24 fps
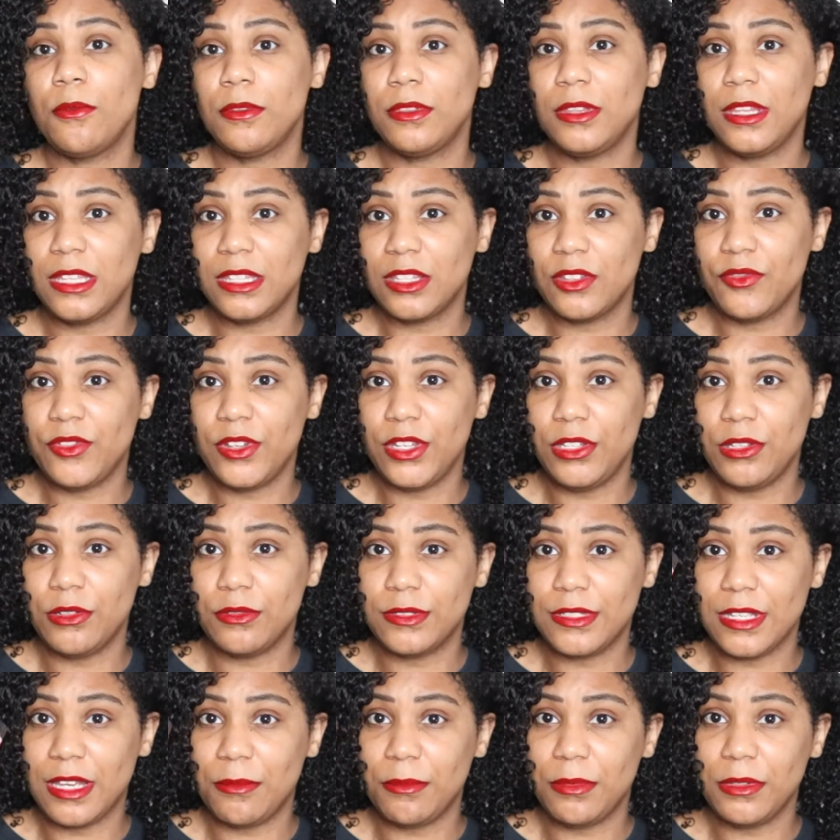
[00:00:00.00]
link the video
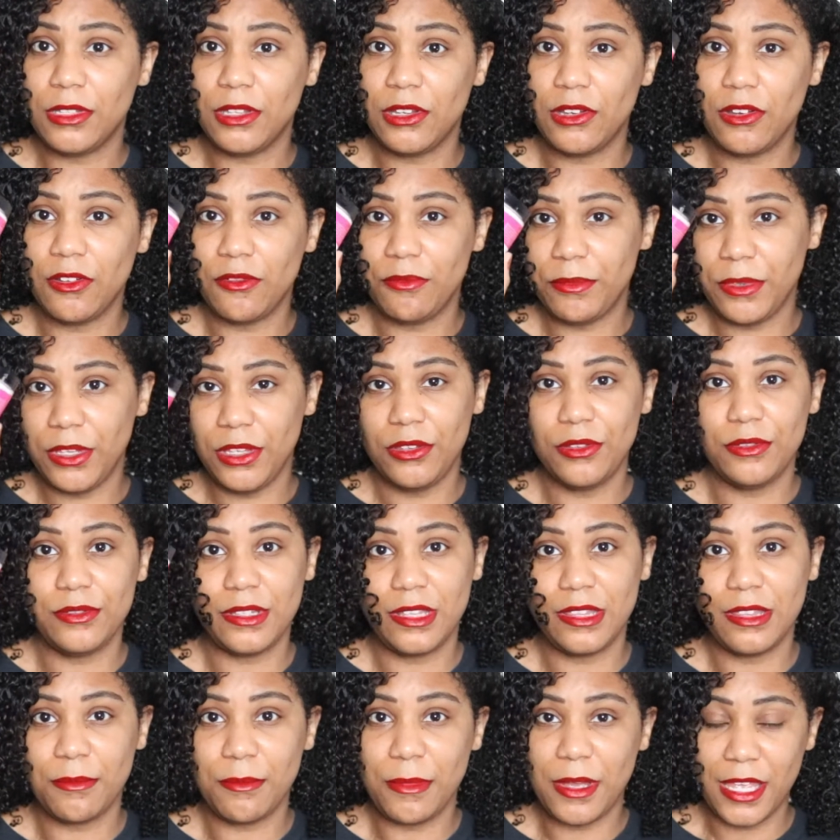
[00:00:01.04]
down below of me
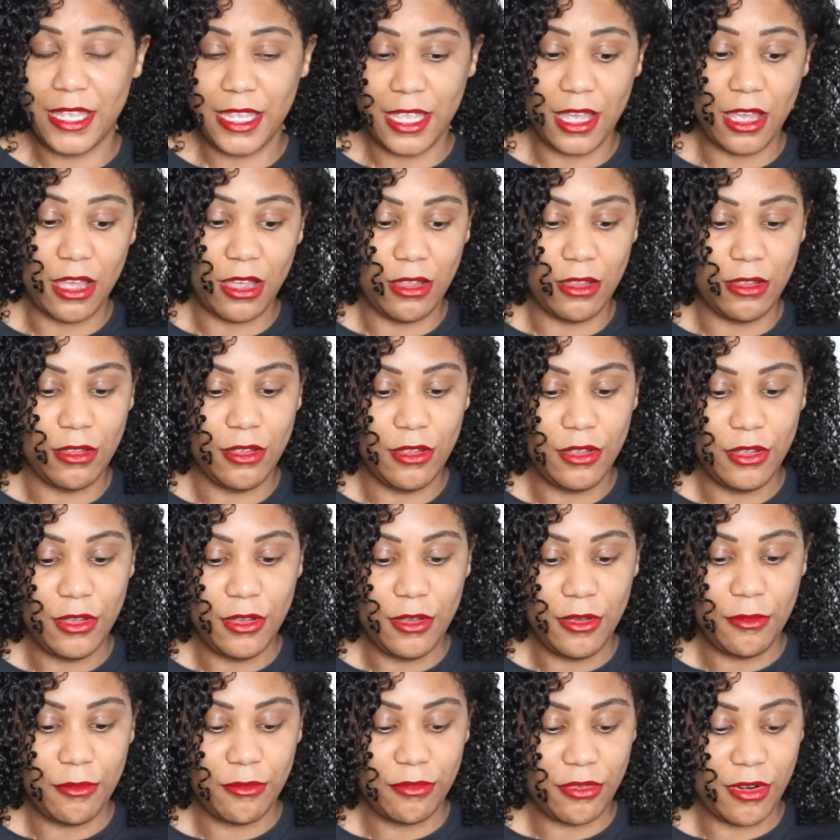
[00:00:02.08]
using the MIELLE
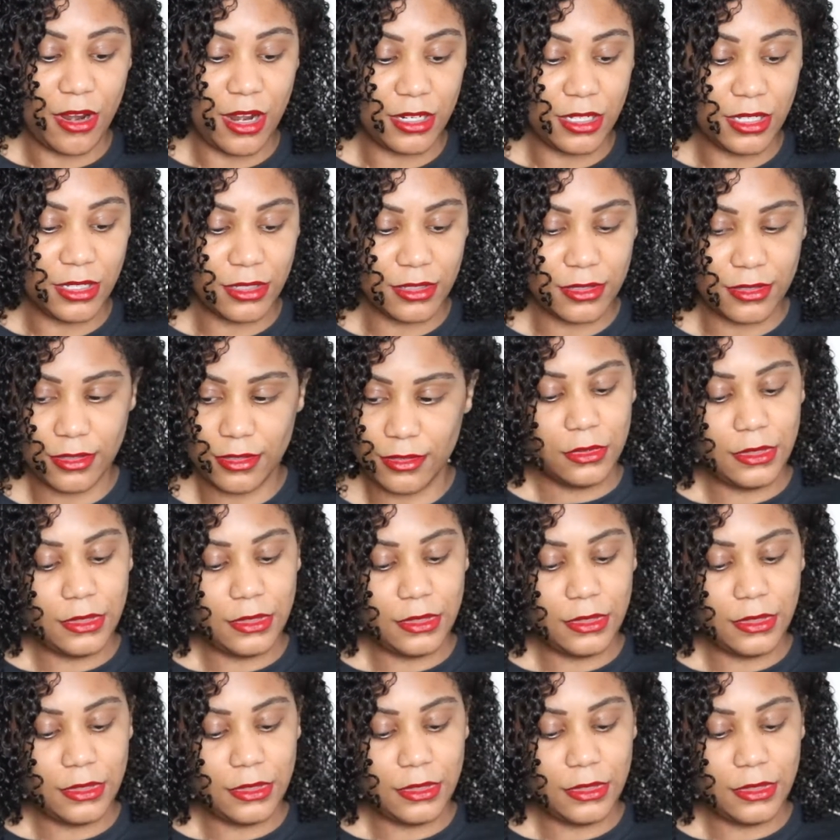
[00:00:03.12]
product.